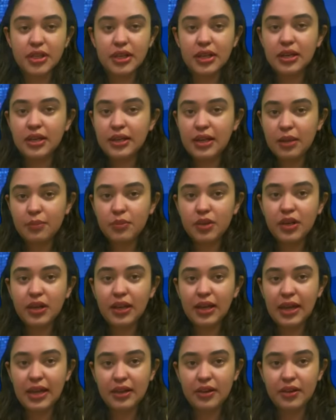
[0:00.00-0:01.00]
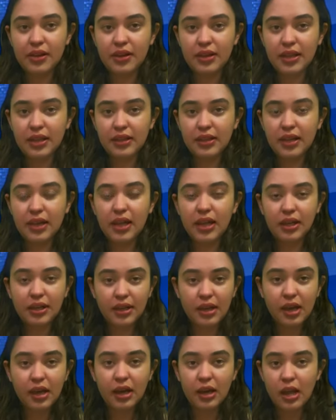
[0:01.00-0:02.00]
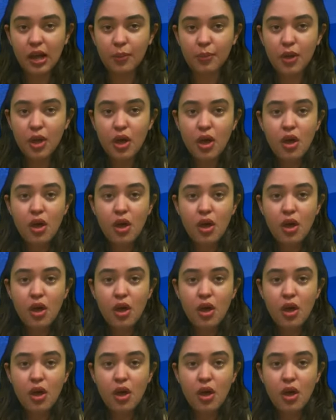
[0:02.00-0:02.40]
indemnity entity, the India Club,